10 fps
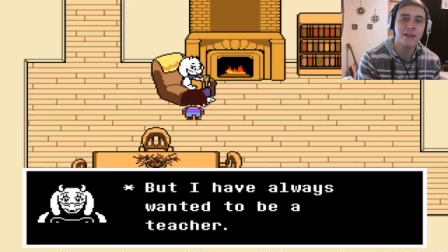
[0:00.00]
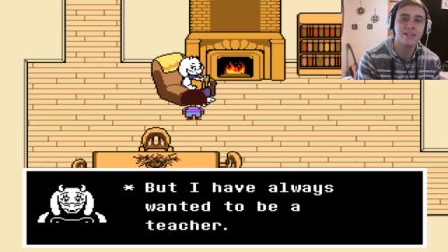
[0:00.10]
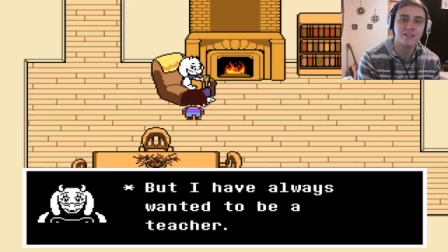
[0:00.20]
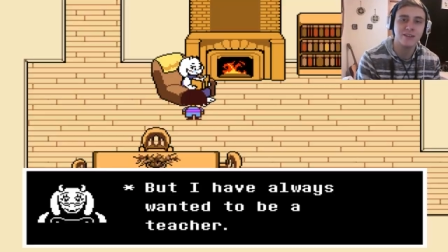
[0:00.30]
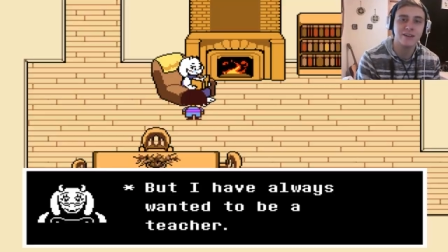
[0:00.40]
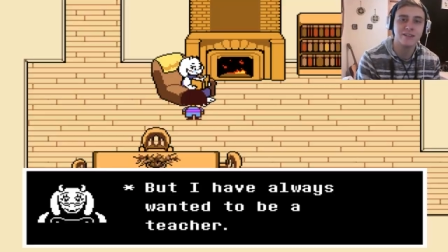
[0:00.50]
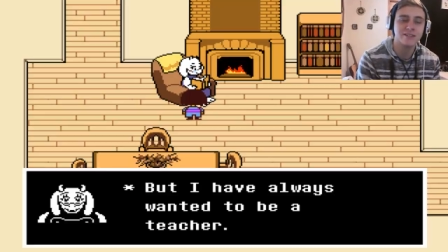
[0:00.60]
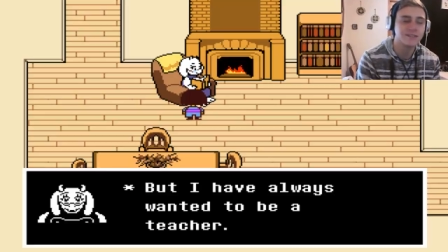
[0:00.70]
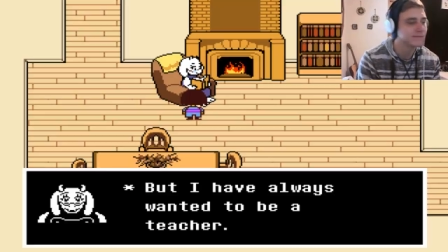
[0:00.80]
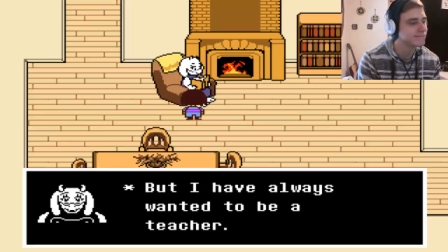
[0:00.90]
That's
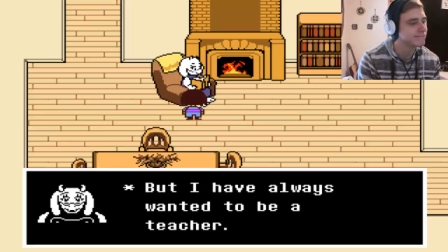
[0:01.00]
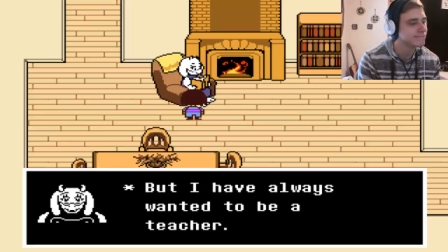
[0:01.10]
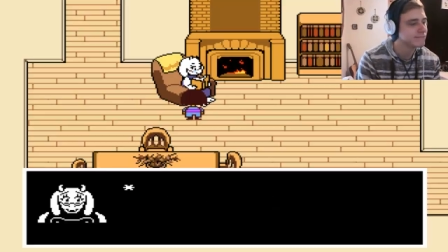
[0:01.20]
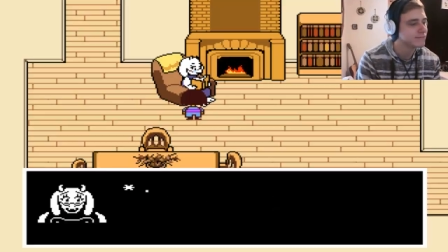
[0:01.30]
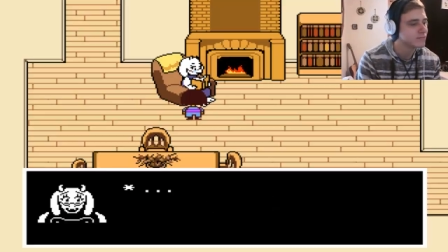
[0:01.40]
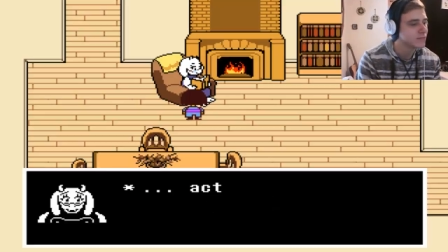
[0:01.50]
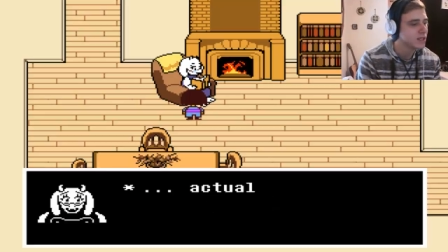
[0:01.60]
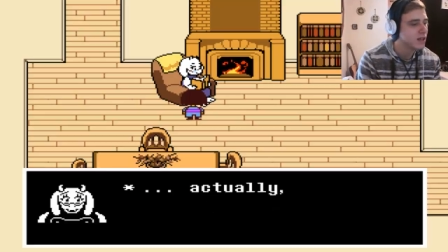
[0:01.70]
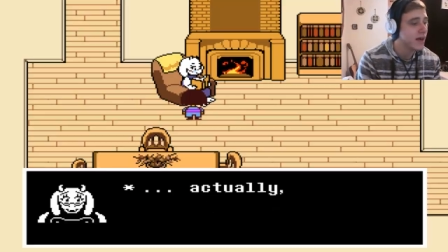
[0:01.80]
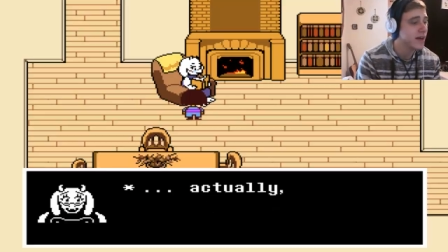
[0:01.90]
nice.
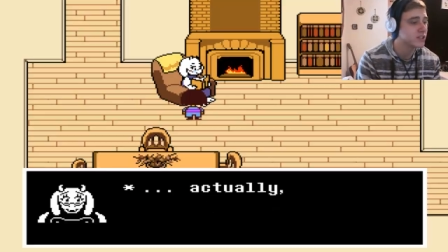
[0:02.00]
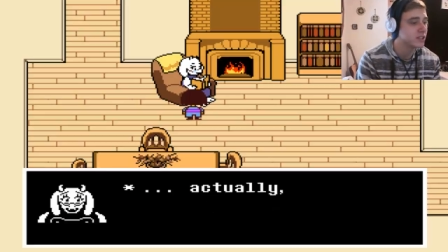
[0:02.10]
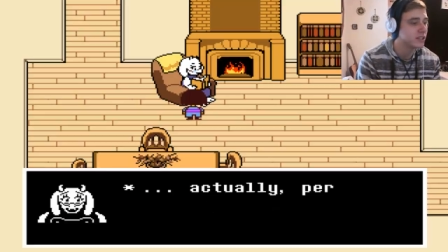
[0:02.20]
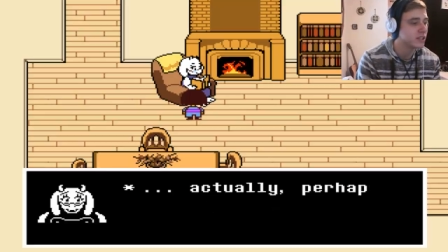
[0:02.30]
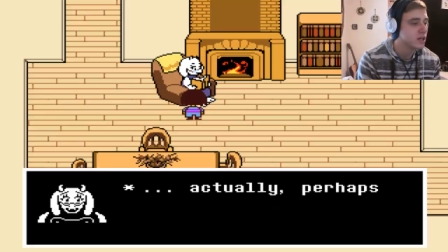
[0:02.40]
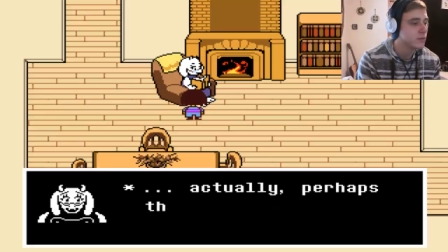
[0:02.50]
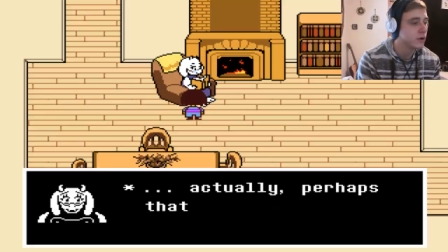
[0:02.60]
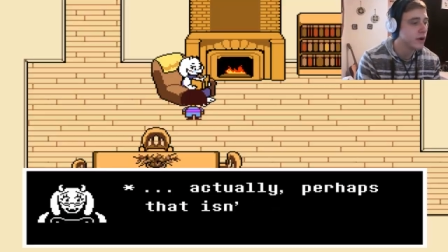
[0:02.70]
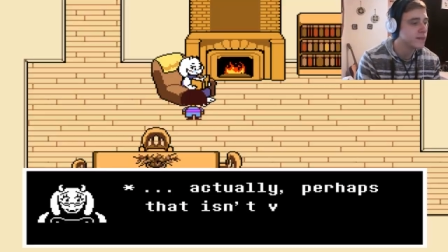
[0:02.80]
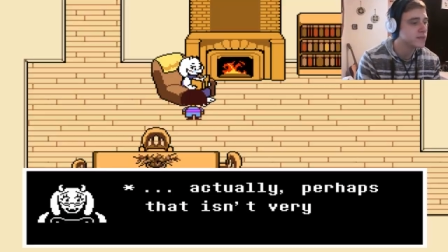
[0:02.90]
Actually,
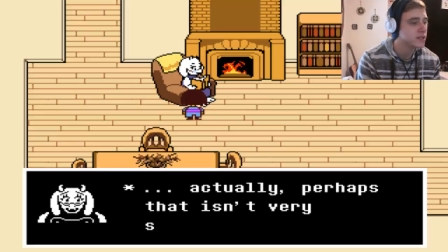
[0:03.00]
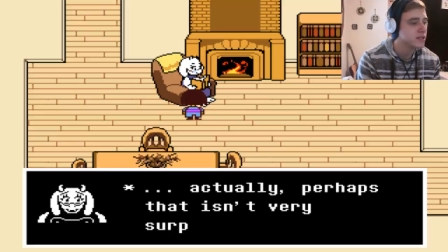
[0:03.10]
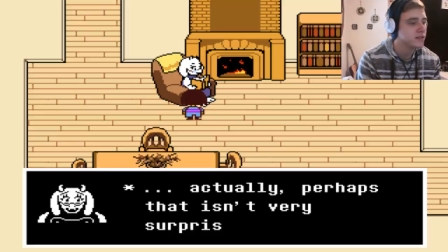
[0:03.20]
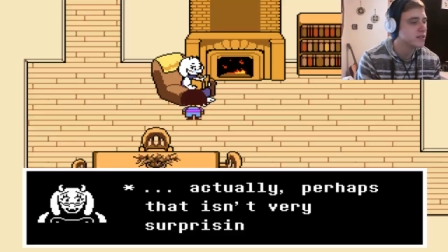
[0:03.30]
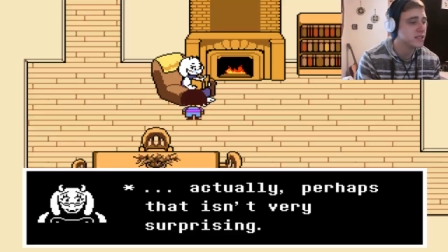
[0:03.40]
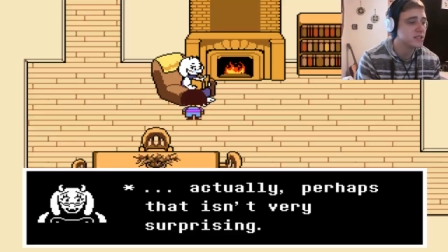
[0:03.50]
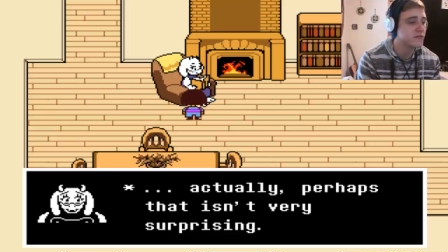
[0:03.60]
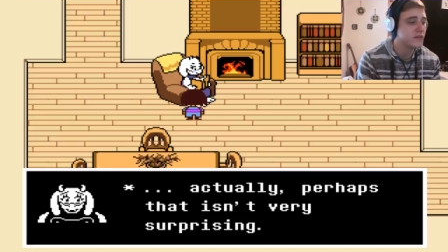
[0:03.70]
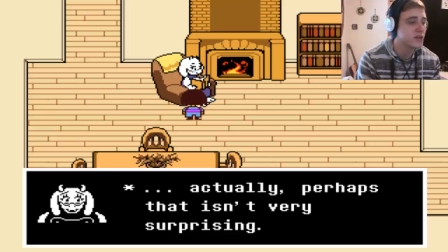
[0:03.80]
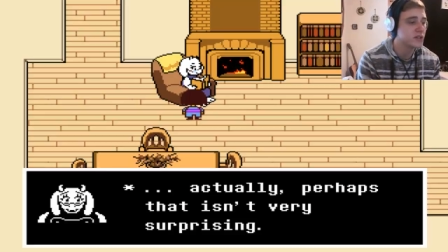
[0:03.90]
perhaps this
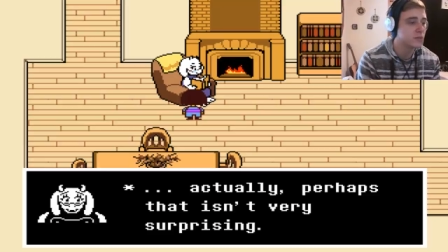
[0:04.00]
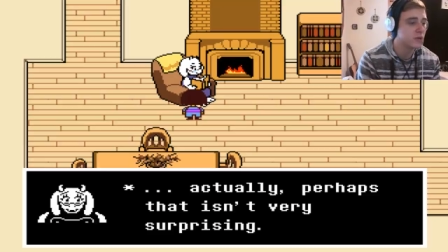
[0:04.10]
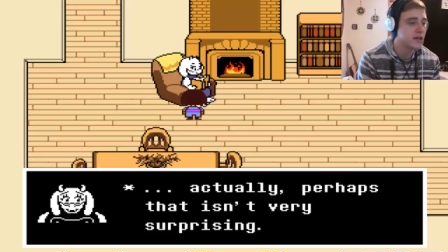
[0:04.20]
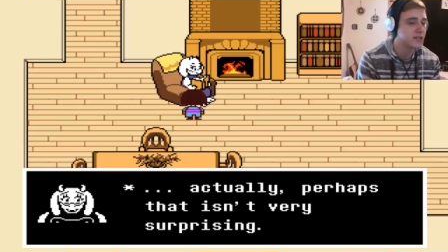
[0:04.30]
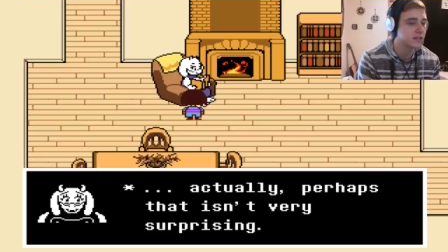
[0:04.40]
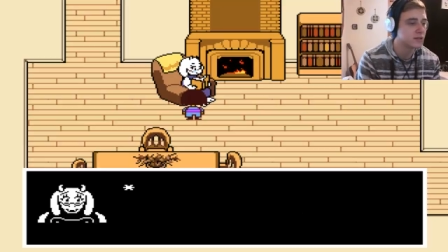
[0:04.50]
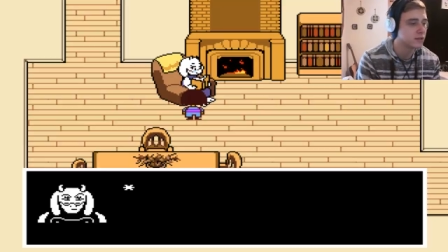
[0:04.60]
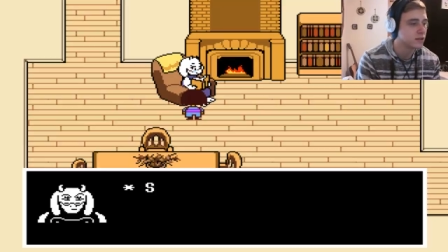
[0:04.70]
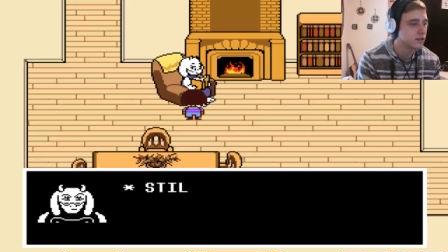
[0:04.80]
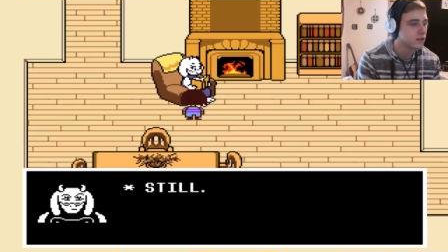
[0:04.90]
isn't very
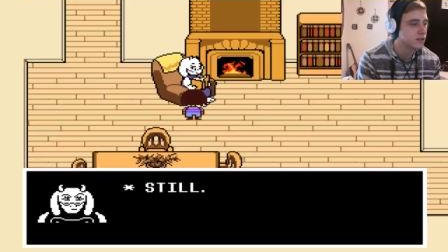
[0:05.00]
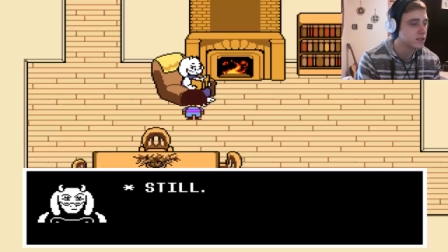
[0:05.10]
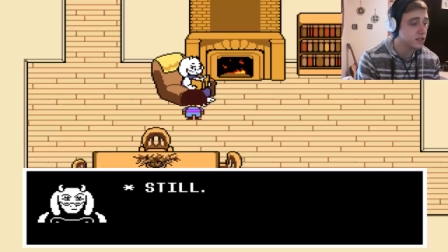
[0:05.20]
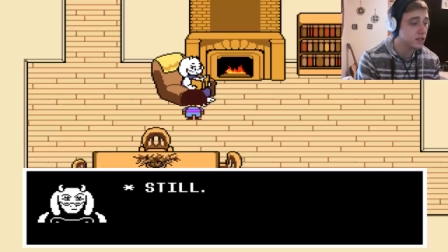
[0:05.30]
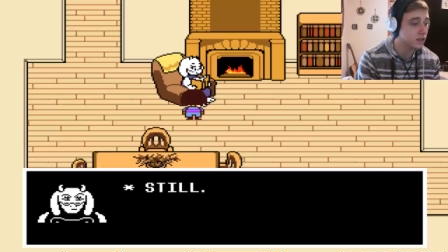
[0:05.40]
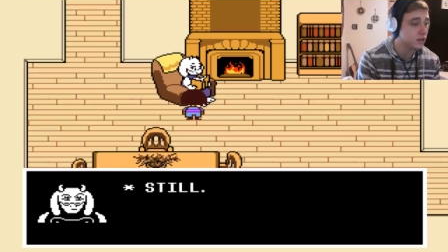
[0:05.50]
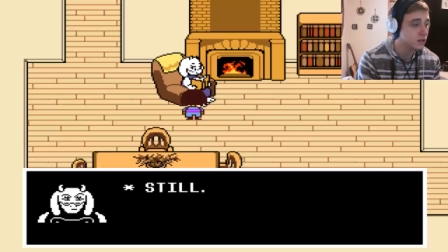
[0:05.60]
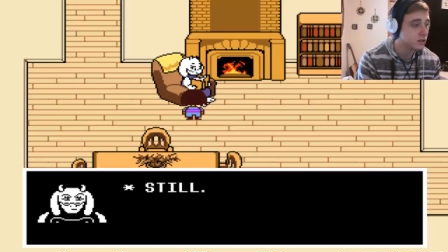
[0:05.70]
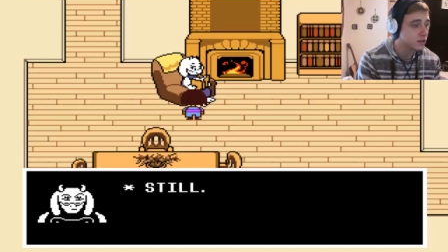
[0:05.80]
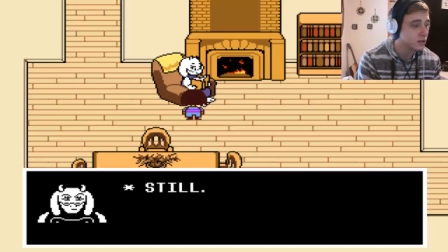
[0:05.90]
surprising.
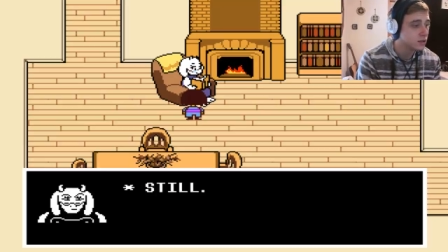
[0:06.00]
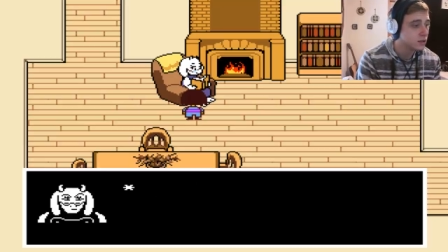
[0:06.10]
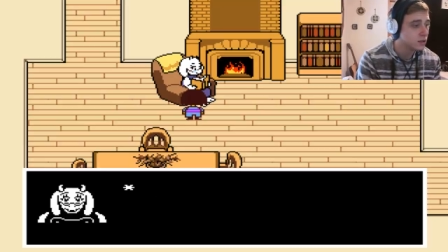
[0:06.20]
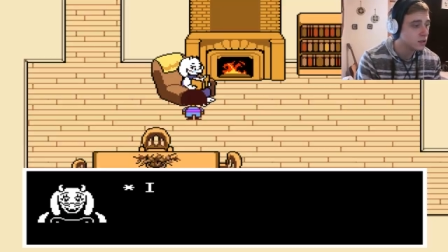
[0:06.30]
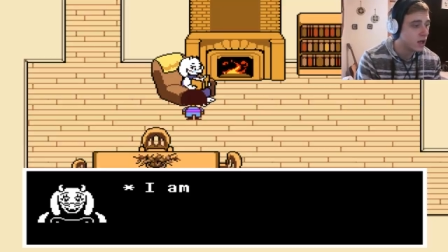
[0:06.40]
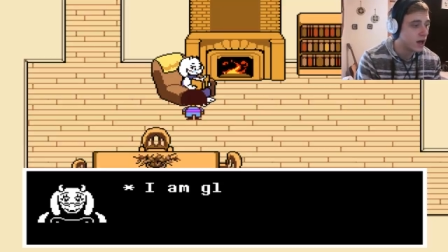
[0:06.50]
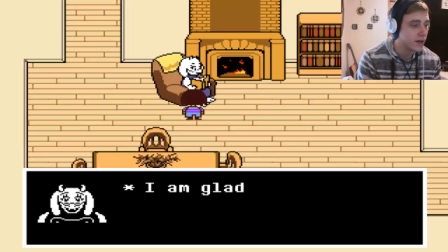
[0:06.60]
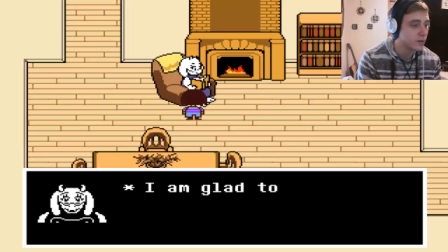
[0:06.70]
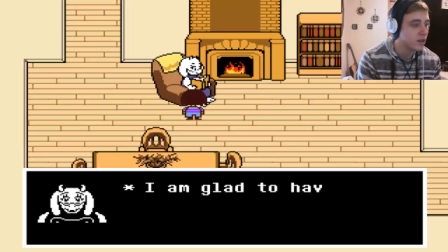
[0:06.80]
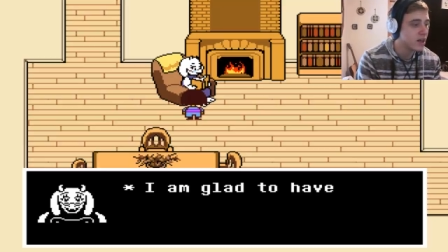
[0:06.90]
Still,
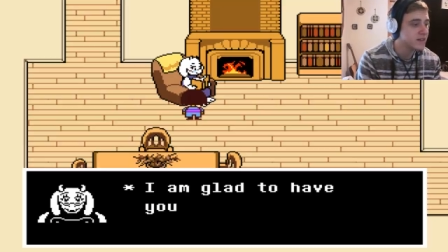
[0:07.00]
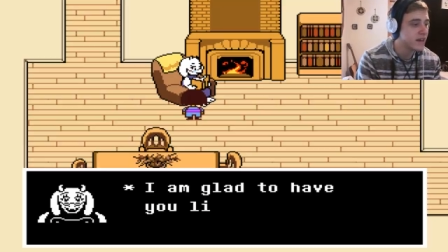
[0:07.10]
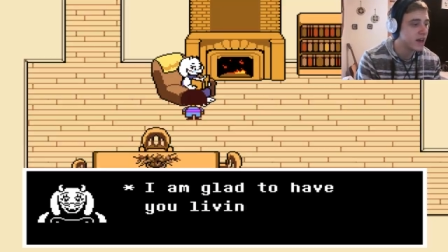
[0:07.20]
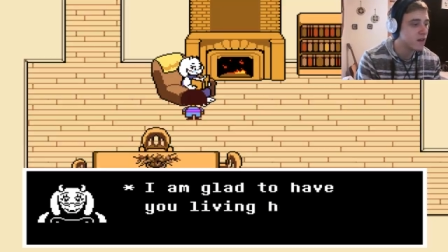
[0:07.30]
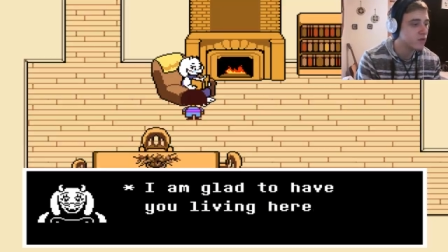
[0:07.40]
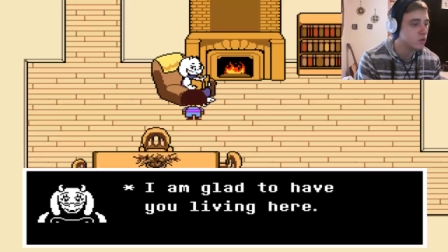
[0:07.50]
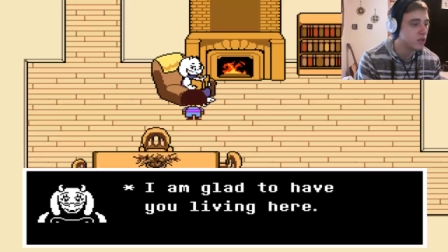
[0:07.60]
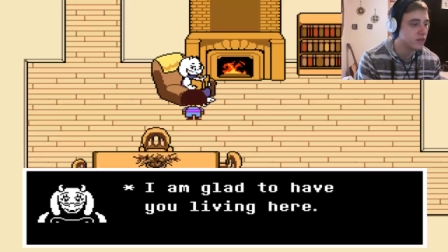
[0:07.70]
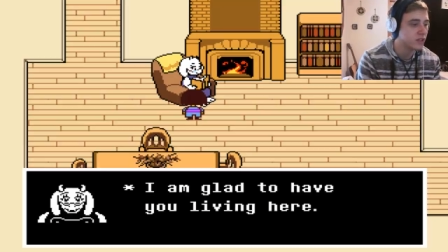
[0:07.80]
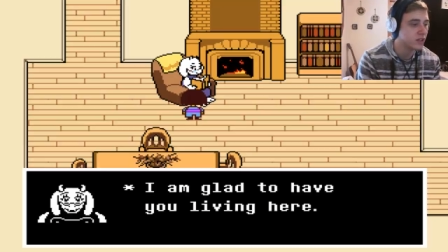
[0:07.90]
I am glad to have
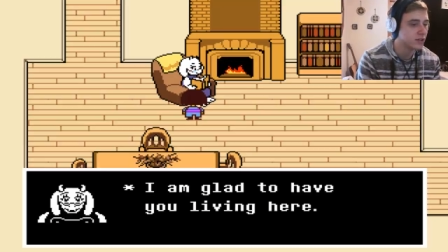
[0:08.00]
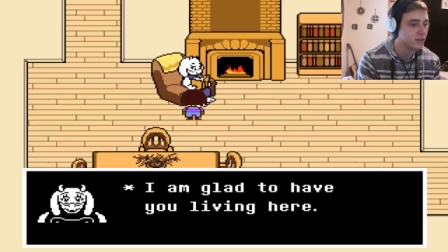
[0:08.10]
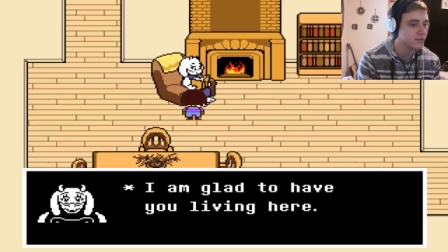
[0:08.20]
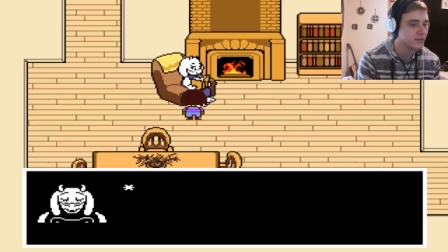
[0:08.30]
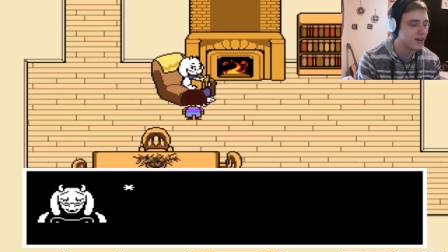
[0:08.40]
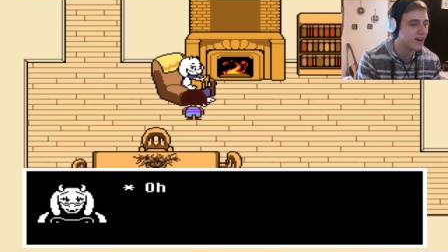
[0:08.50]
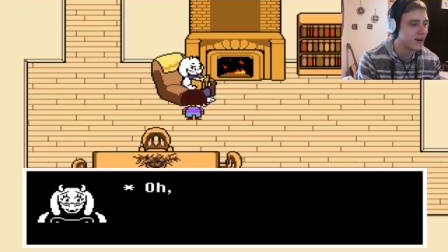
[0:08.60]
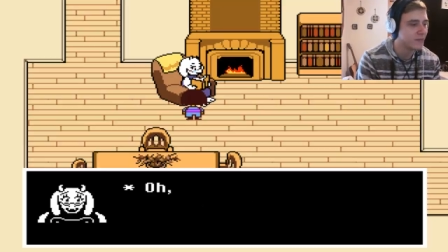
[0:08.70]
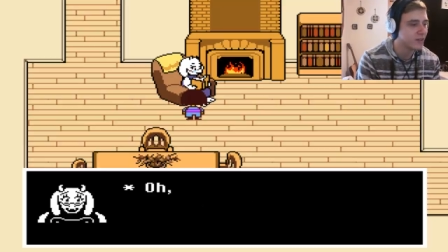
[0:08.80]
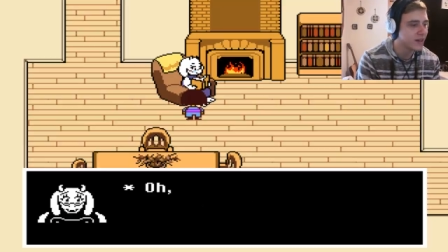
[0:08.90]
you living here.
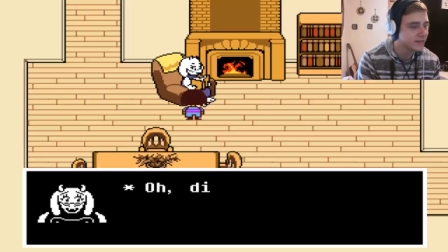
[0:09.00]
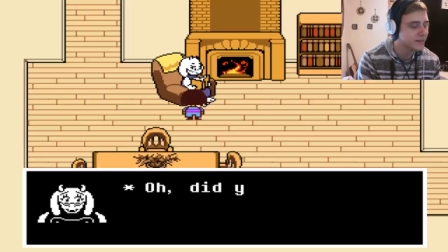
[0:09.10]
Oh, I'm